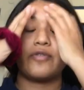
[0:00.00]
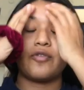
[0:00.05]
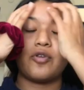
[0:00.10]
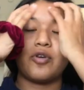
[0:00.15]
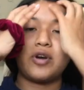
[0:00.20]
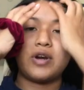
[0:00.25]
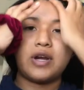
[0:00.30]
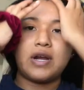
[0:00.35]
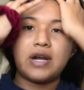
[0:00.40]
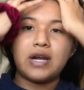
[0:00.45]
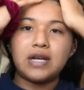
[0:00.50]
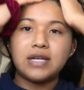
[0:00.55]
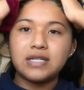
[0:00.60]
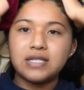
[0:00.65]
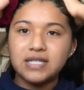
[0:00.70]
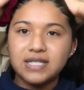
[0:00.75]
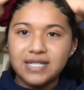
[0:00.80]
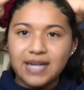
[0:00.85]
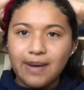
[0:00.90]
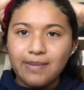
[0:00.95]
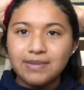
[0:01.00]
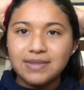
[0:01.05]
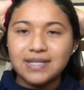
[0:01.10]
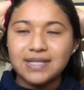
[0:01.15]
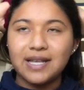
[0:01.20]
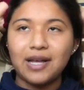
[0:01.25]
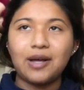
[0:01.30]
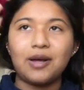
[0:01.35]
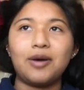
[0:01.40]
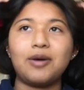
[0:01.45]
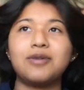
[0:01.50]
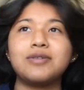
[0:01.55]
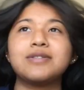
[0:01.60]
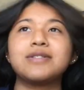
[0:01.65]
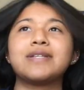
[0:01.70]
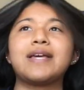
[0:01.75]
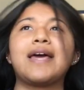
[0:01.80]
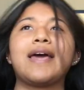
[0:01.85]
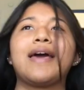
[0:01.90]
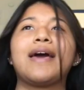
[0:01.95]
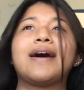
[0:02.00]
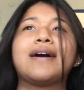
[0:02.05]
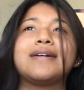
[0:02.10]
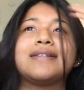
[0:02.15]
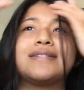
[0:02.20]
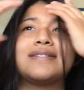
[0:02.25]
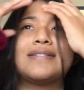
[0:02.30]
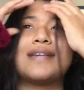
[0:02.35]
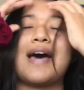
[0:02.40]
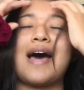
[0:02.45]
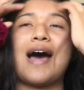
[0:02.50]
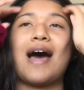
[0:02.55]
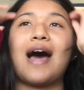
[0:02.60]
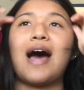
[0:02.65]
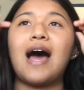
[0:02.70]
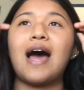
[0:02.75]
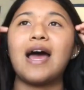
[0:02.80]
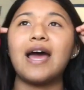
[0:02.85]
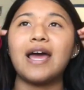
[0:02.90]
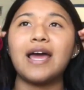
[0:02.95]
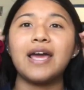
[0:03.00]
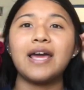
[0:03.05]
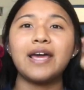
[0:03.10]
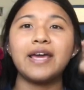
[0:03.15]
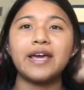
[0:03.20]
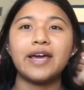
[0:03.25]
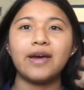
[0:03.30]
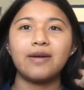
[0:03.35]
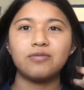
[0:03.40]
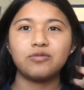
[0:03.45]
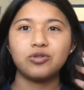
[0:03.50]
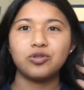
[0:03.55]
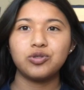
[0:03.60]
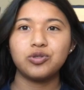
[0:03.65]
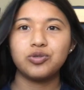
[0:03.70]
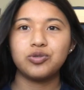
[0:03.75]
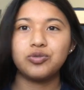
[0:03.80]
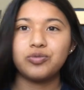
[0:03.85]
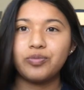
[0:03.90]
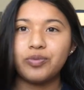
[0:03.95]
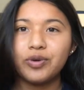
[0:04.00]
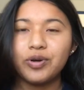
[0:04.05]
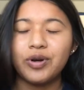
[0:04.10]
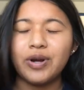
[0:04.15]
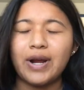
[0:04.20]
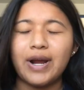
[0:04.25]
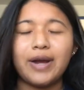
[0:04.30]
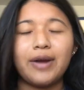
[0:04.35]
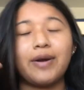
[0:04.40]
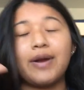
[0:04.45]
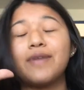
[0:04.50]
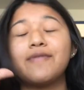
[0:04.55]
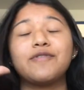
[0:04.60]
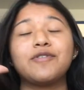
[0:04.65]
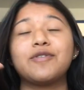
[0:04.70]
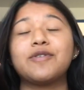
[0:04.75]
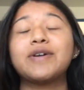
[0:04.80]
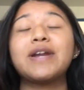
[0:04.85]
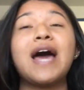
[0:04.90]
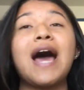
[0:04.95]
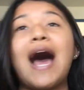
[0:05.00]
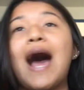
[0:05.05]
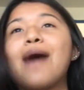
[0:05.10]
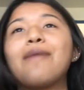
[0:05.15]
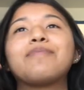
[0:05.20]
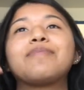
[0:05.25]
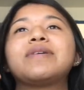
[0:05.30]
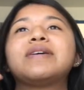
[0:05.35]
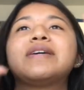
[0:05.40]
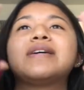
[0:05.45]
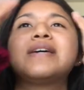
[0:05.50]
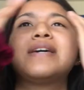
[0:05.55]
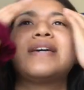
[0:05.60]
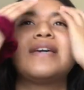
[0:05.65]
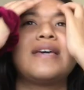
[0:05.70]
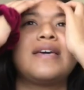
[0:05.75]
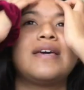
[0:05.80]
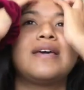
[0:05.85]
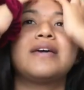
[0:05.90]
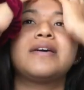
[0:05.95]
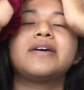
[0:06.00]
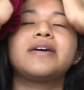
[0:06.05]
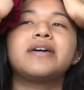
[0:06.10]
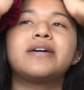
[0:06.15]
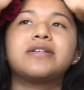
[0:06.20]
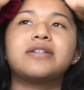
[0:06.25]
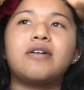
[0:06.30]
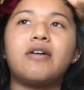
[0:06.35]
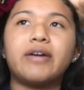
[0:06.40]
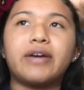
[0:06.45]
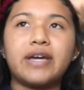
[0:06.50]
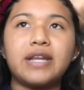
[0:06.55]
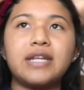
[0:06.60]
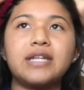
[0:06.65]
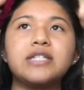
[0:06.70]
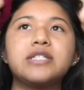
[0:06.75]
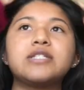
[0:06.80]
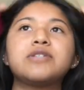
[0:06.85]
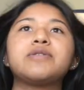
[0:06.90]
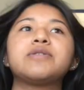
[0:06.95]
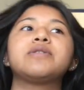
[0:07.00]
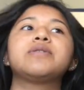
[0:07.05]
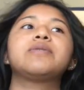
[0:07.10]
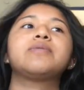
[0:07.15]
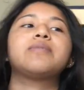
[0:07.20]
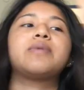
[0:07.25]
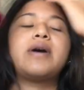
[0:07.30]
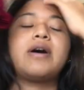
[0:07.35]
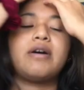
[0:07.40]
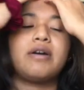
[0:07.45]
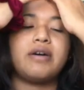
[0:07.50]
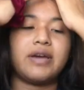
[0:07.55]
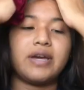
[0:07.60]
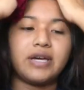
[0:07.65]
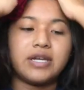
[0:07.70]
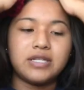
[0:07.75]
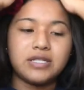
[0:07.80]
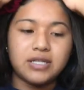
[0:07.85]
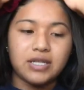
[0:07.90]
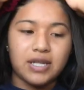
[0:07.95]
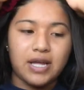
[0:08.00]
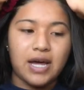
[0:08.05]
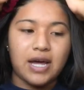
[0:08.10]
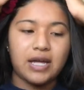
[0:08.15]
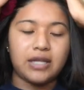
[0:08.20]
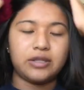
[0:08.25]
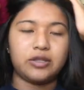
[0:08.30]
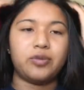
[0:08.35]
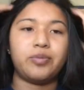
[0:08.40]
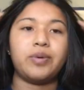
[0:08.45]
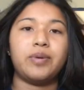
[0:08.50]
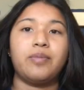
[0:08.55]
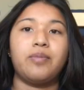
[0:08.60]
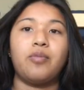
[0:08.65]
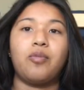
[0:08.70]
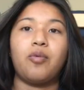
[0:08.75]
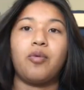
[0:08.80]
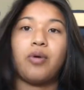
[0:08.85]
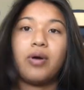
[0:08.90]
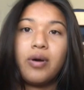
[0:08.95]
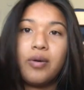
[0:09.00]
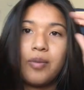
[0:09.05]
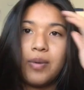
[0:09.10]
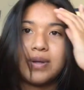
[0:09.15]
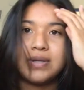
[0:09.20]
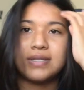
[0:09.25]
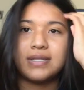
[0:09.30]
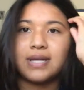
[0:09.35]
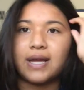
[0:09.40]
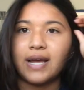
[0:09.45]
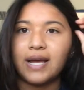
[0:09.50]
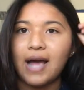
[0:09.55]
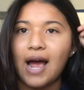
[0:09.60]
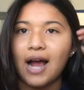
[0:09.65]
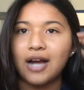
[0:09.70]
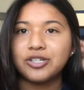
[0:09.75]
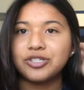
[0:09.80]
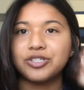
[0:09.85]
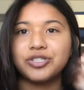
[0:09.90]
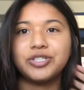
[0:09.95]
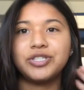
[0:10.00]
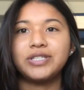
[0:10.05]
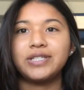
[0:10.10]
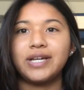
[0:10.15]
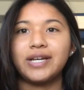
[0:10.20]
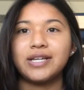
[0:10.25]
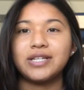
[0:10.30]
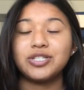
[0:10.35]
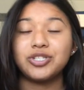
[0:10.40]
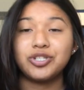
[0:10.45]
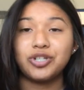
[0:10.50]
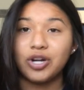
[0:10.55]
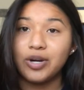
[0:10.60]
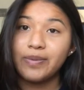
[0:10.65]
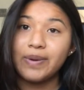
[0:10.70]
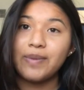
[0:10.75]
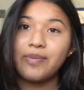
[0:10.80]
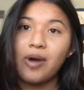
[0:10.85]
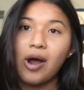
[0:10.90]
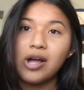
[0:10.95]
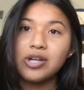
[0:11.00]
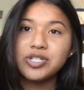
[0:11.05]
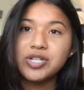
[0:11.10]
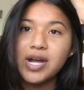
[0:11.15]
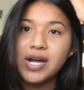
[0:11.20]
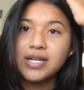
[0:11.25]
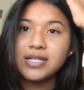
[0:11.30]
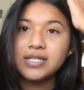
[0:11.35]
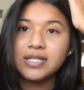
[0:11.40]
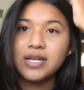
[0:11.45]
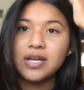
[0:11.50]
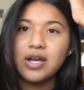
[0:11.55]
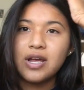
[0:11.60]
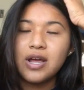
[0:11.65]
for stem cells, and I am super grateful and happy, and I'll get into that a little bit more once I actually start my project.